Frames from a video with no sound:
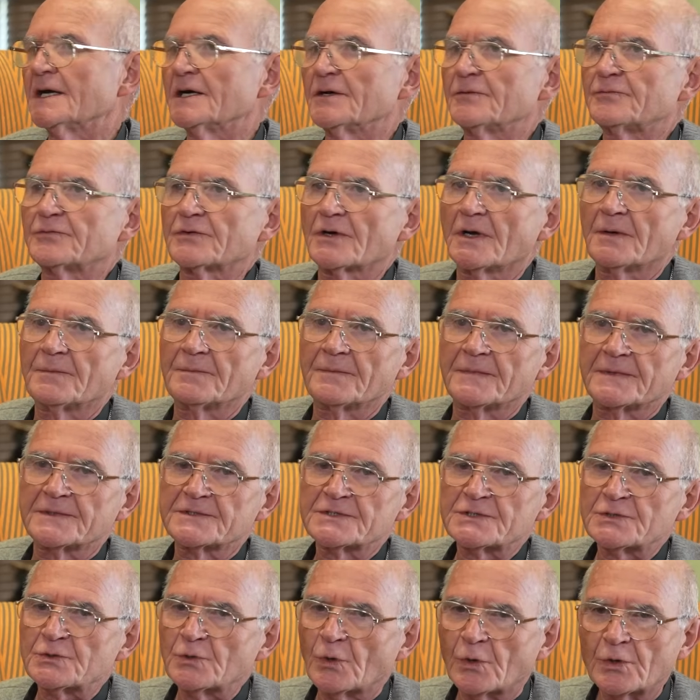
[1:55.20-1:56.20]
from
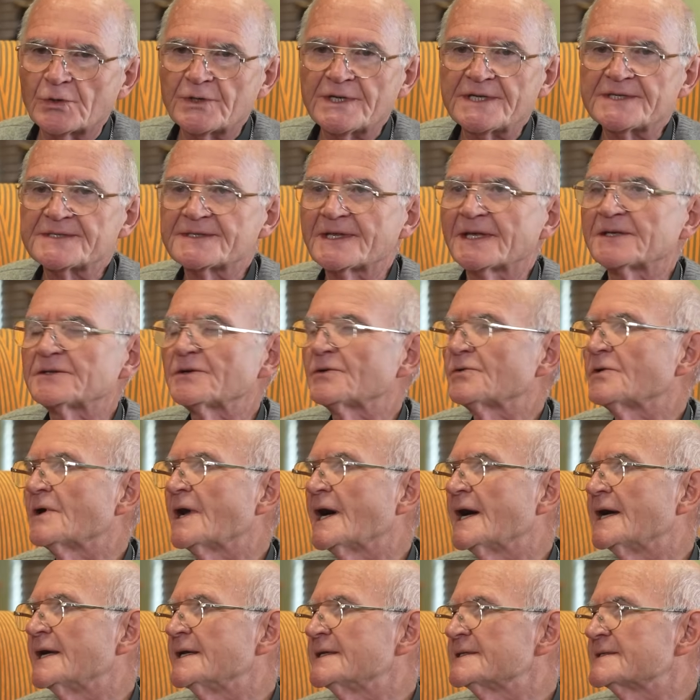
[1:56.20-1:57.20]
stories that
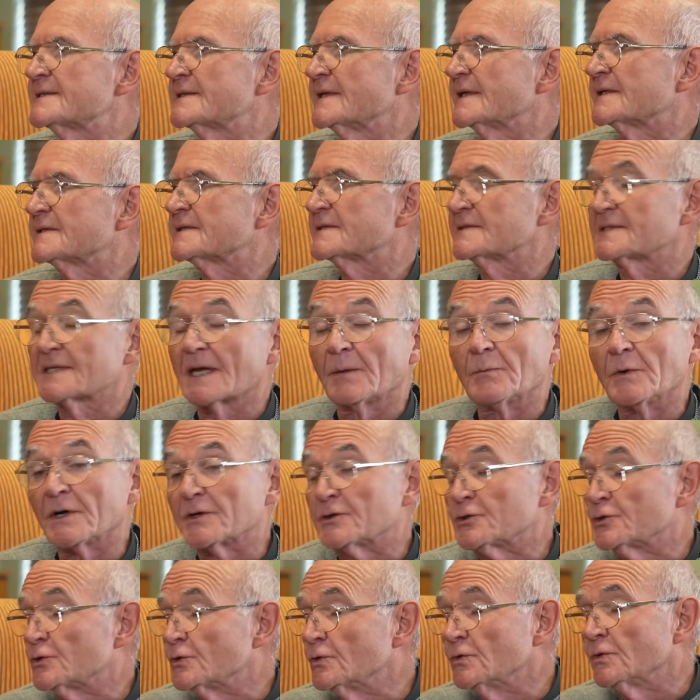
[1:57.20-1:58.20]
arise that some are
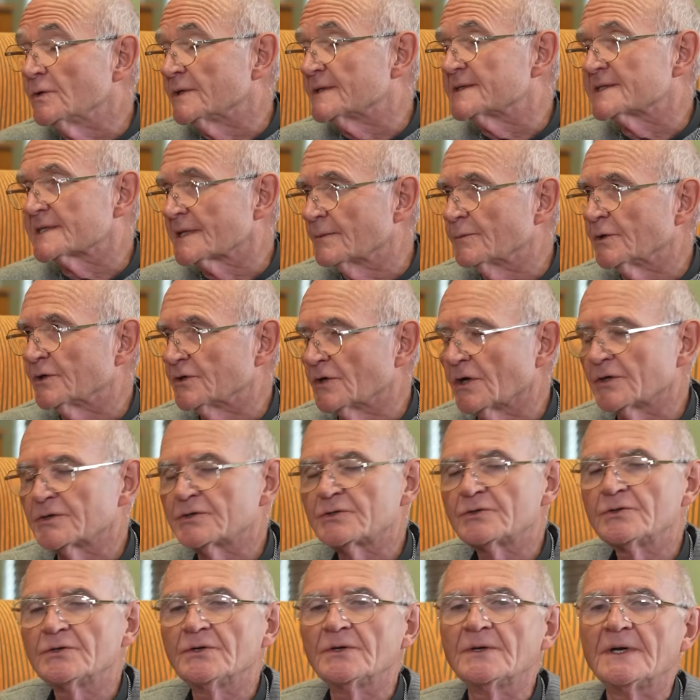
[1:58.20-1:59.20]
true and some are not
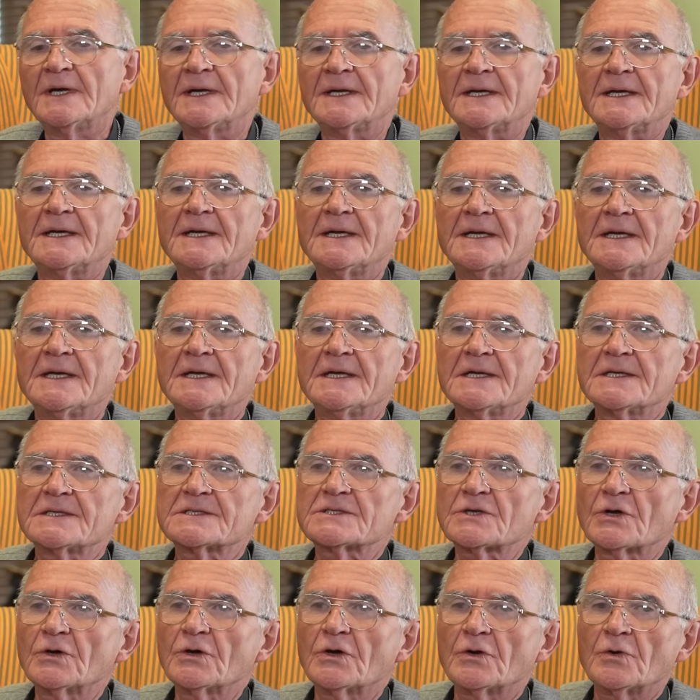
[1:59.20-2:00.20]
true.
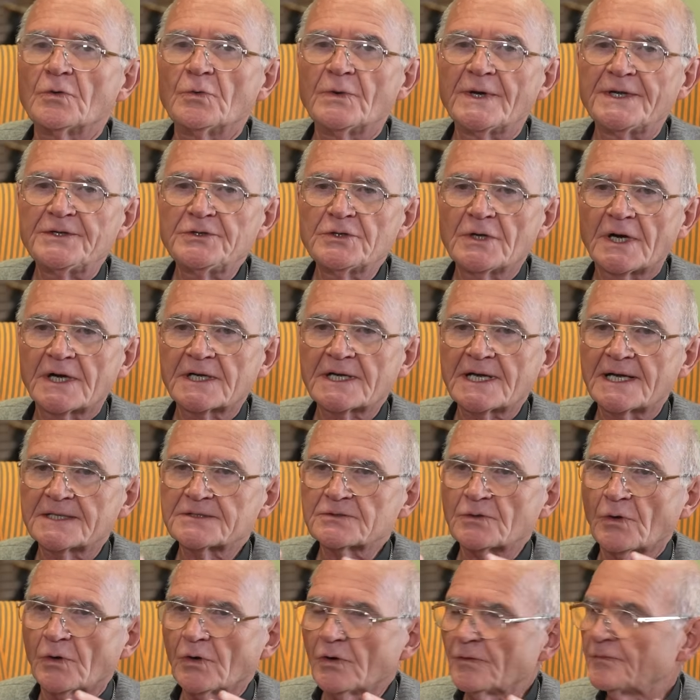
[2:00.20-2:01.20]
So when you are
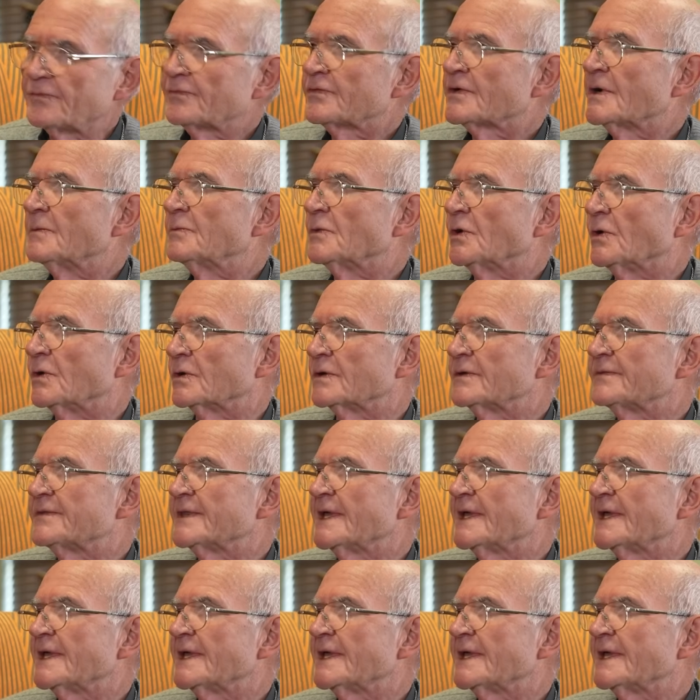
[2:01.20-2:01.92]
cut off from all of